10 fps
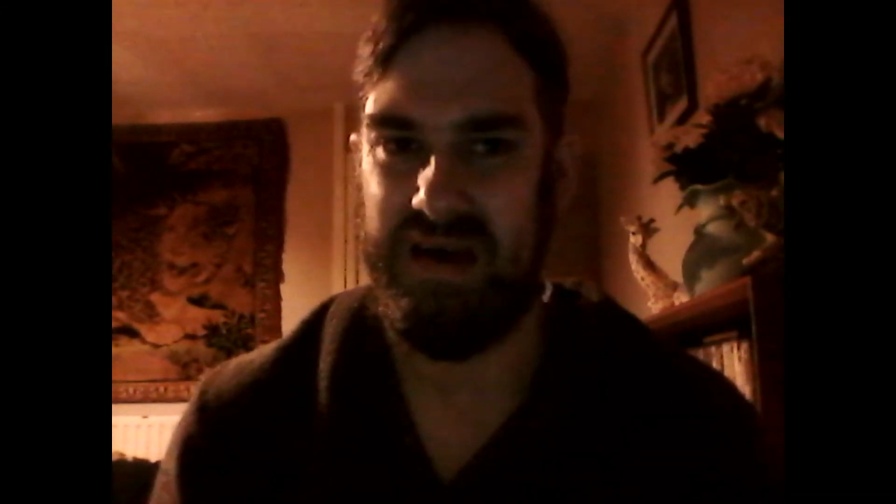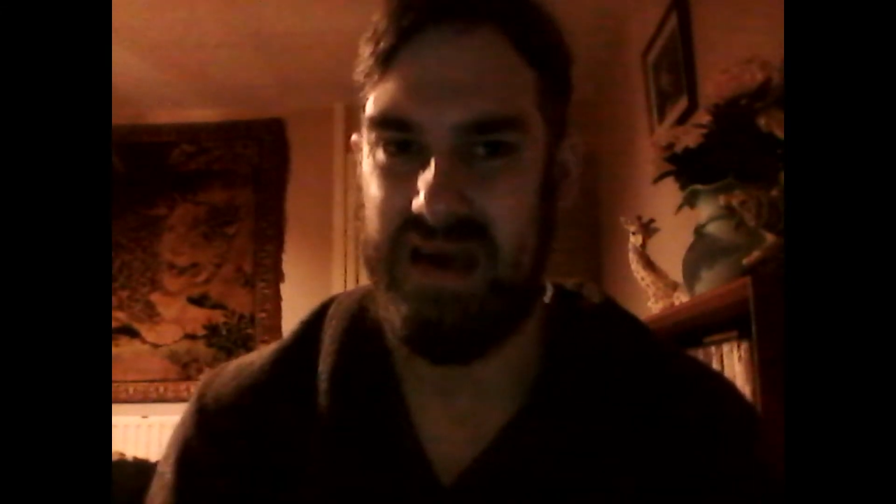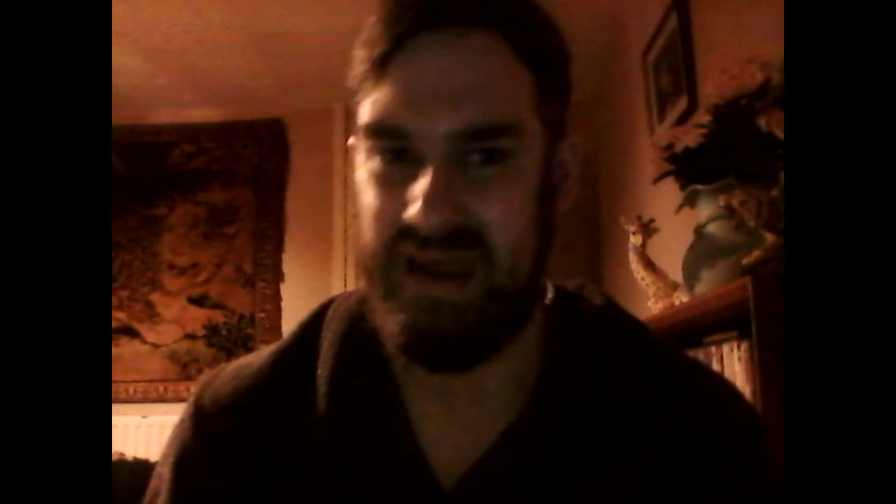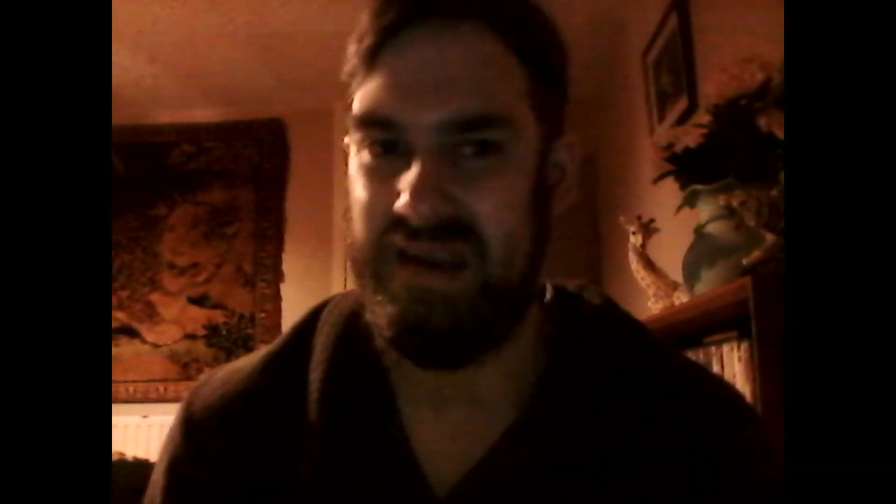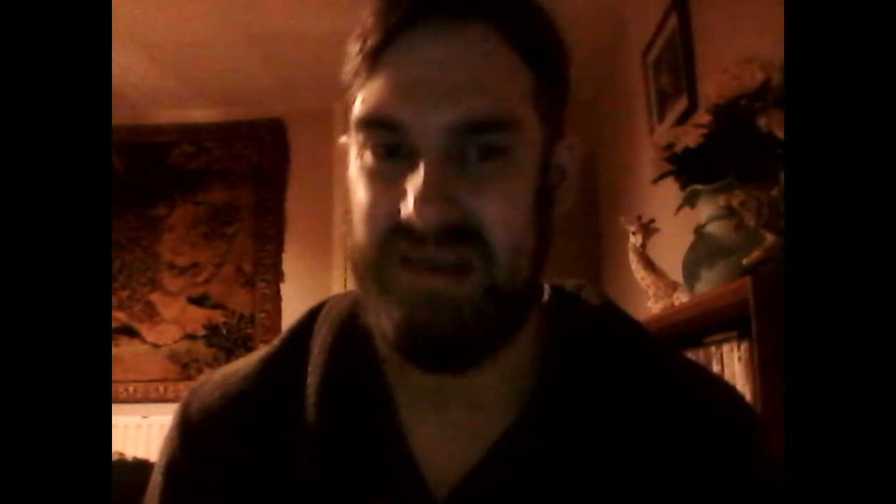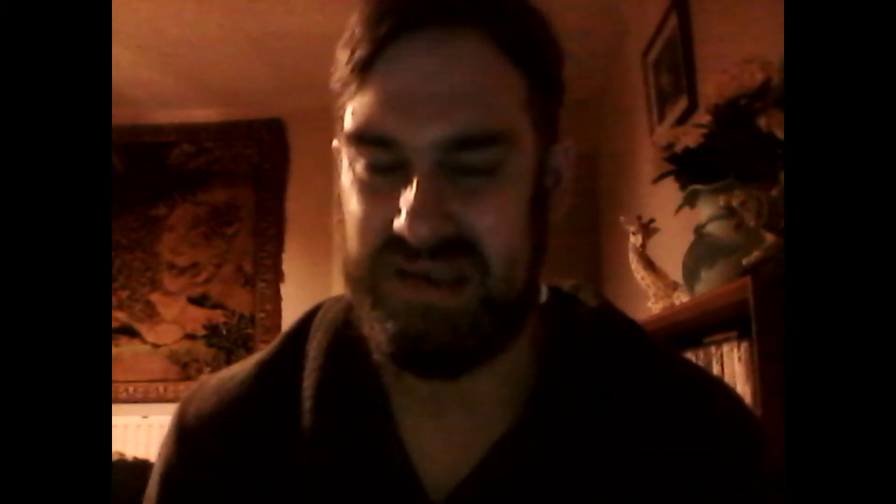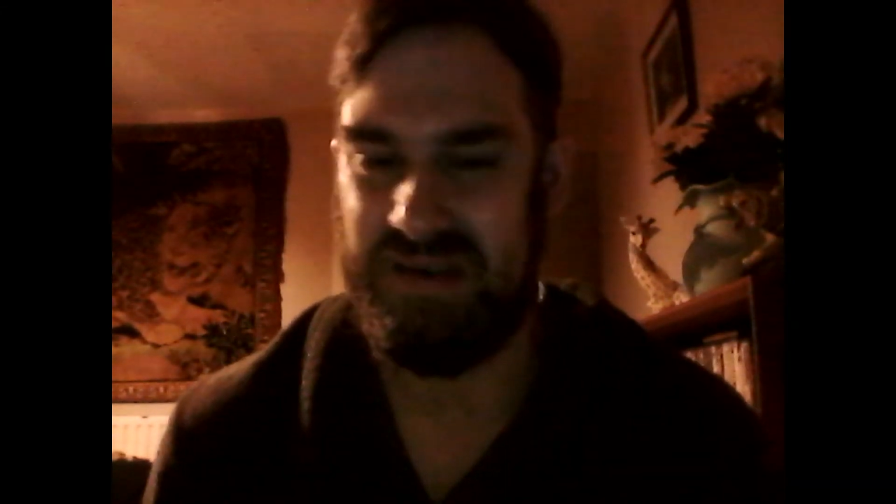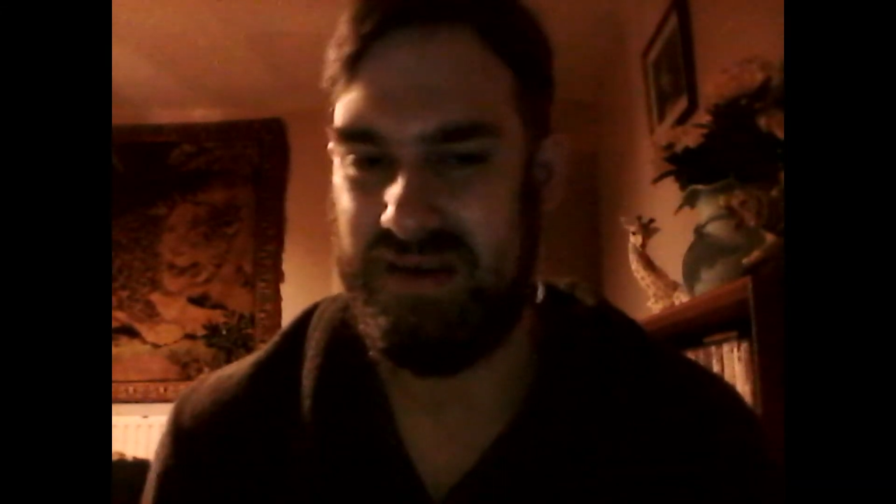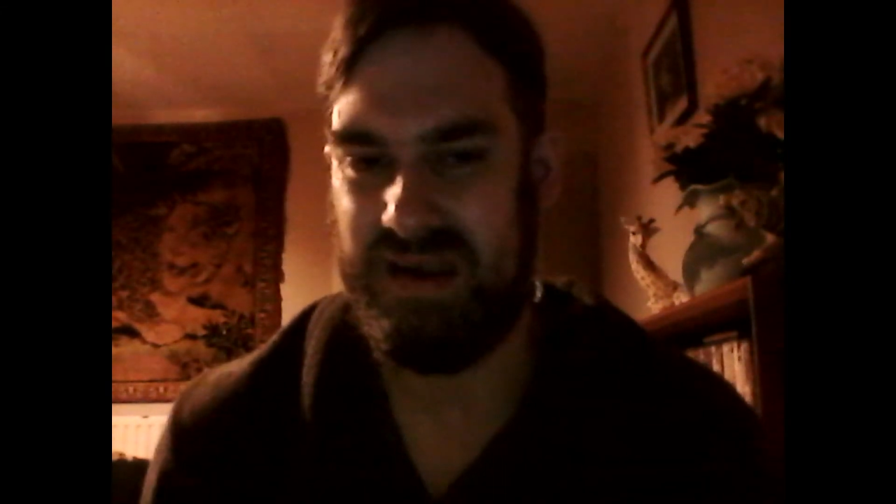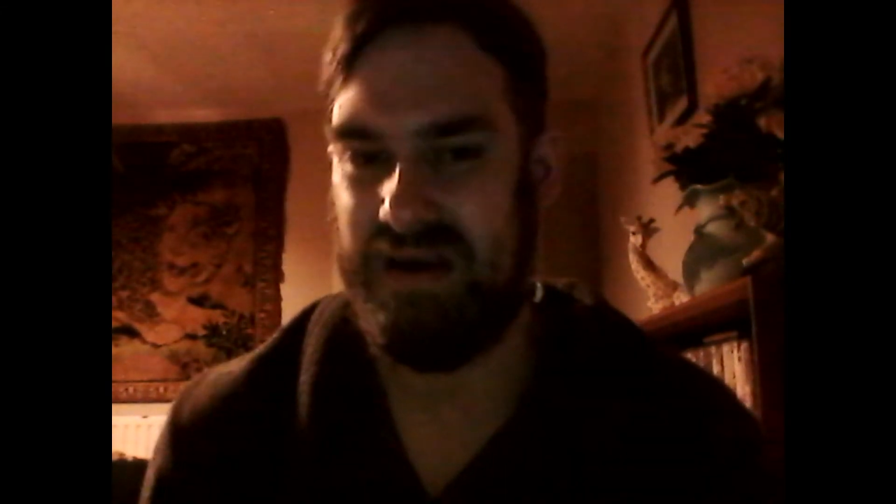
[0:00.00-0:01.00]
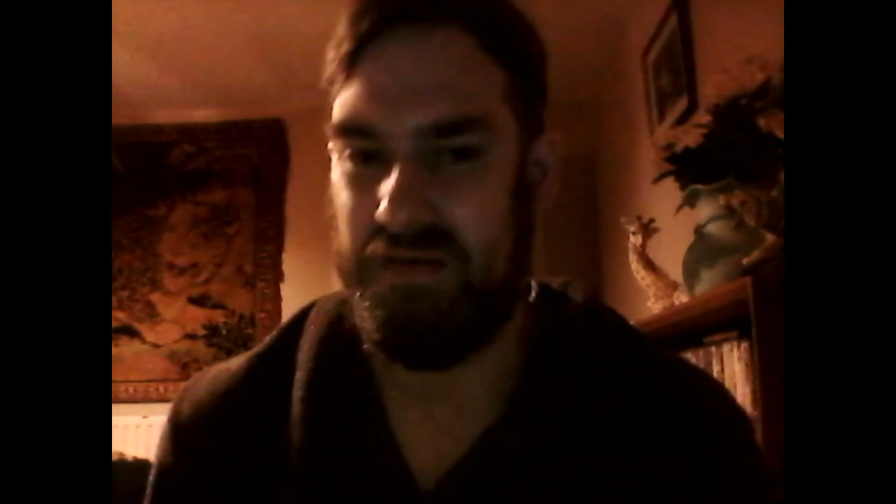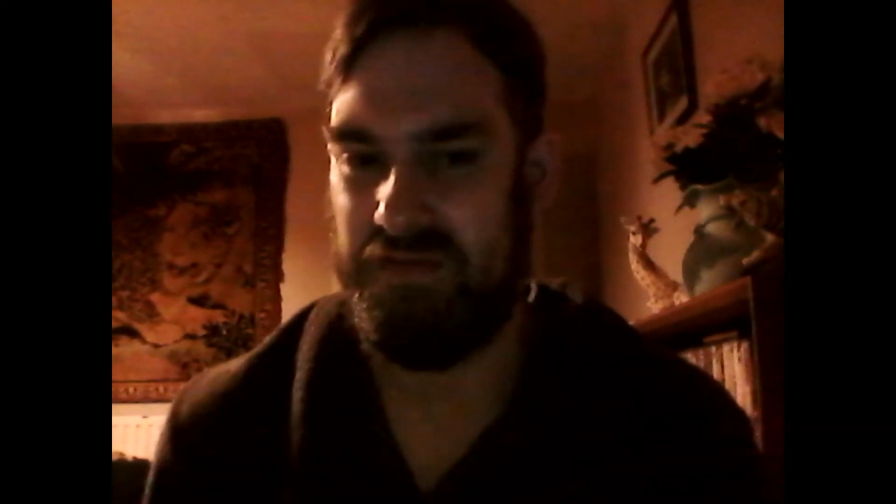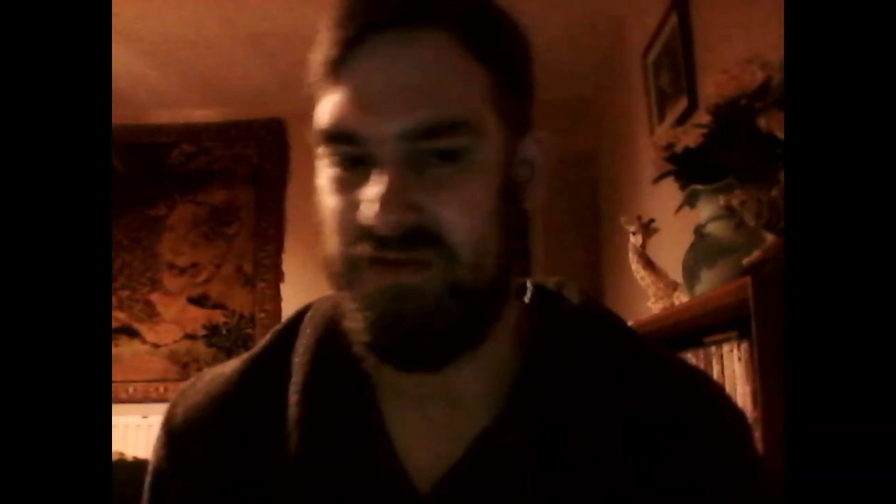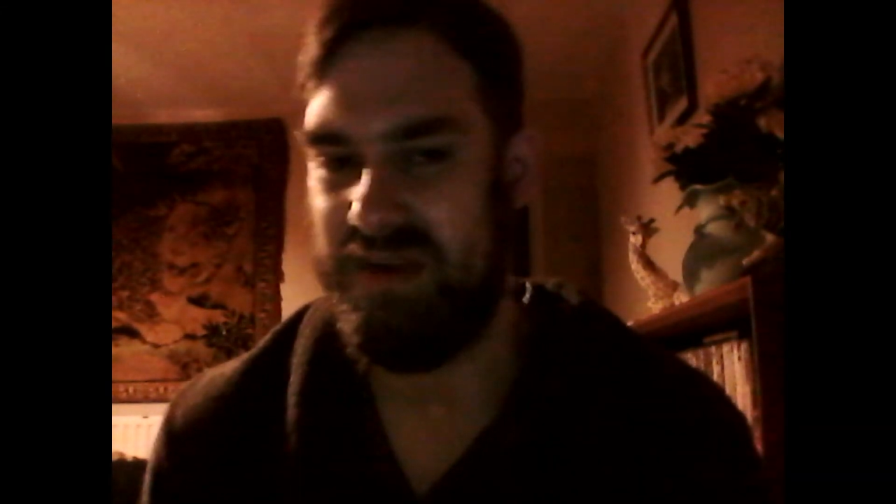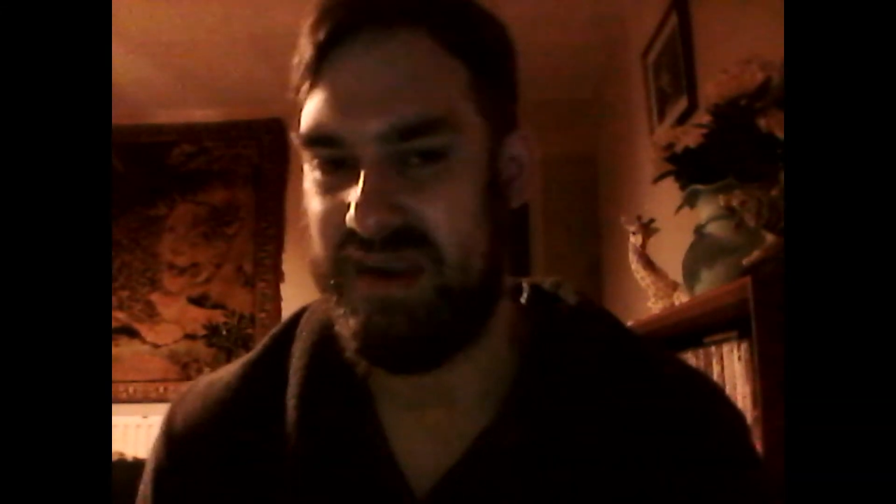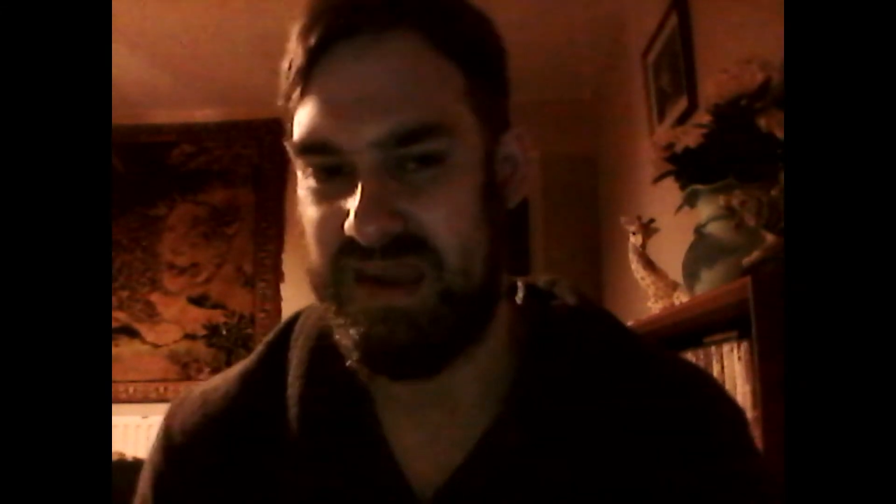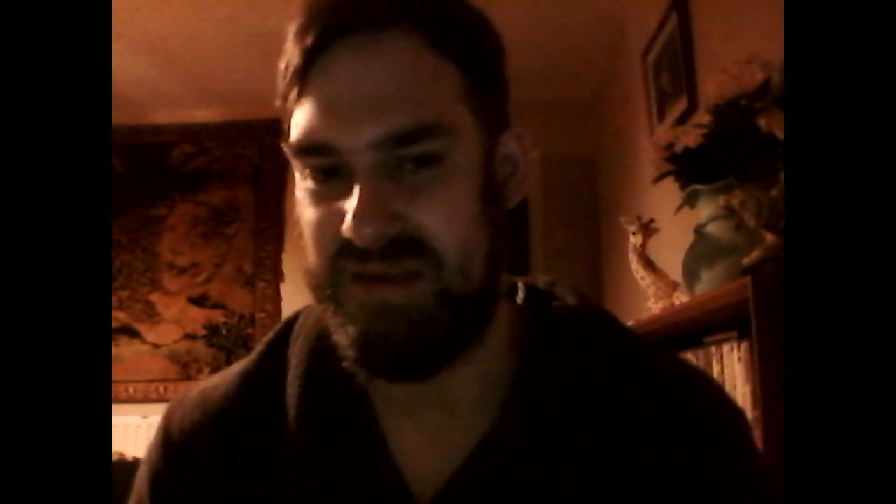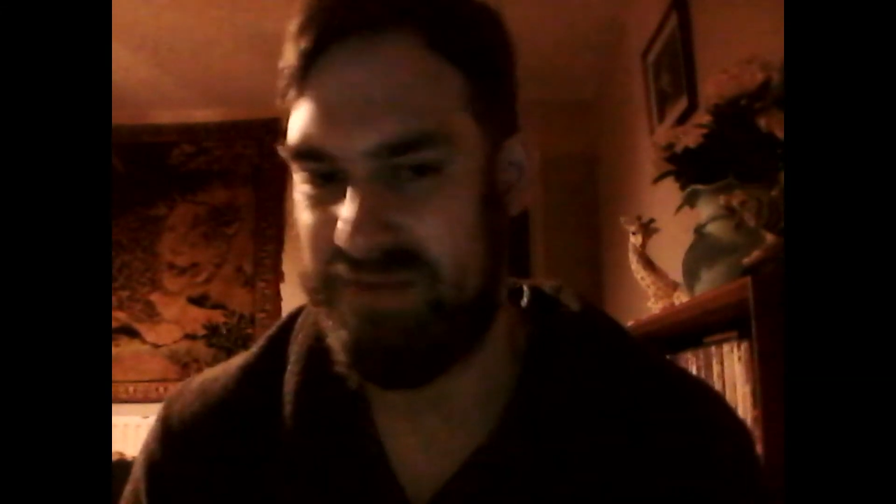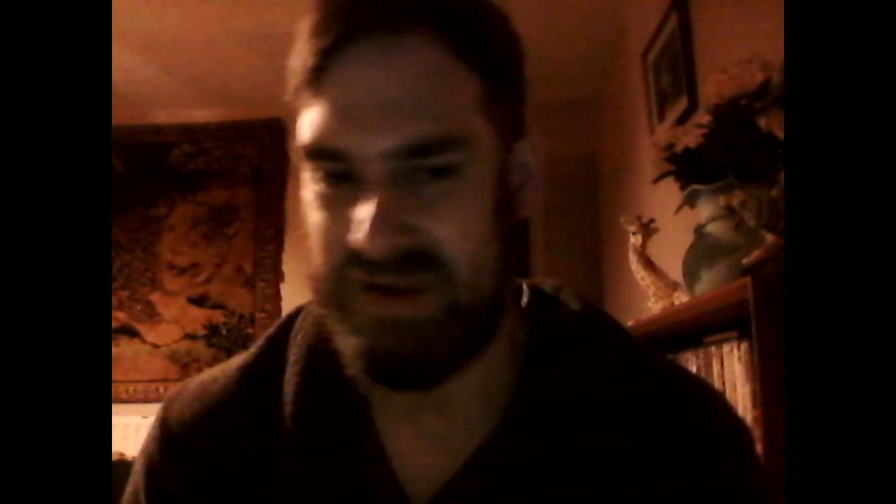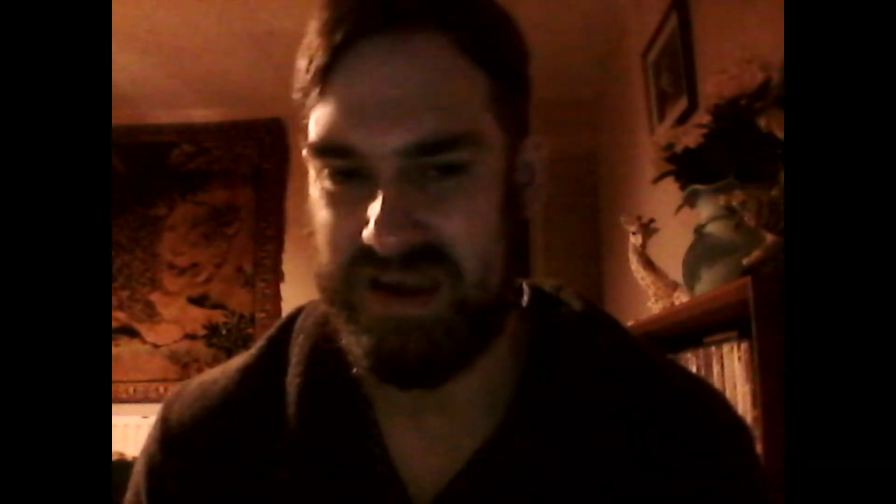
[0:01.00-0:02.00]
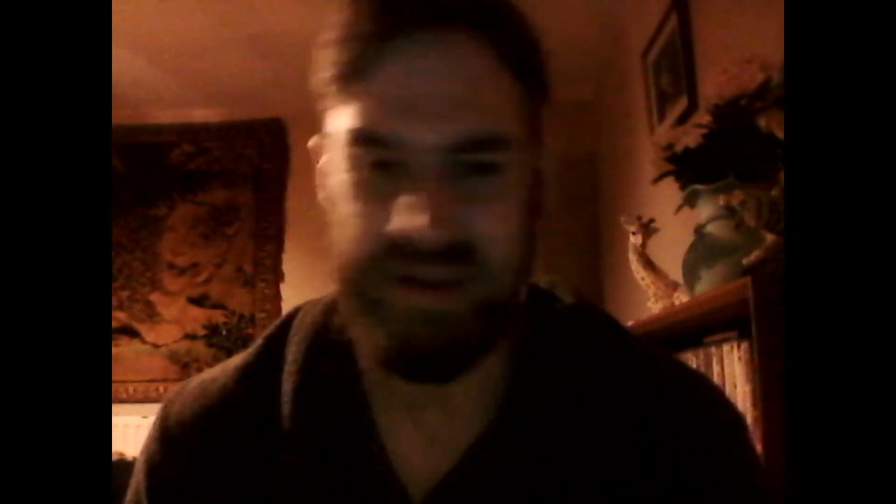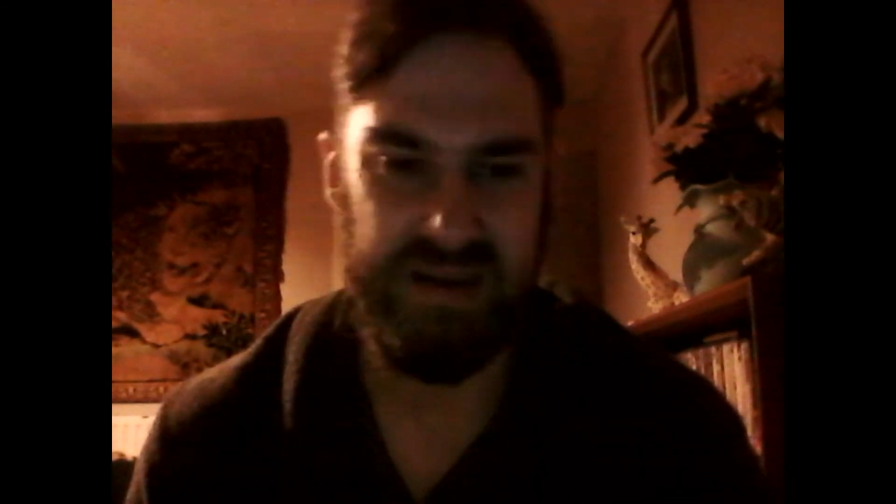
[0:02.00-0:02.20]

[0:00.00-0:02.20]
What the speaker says: and it's like after he came back,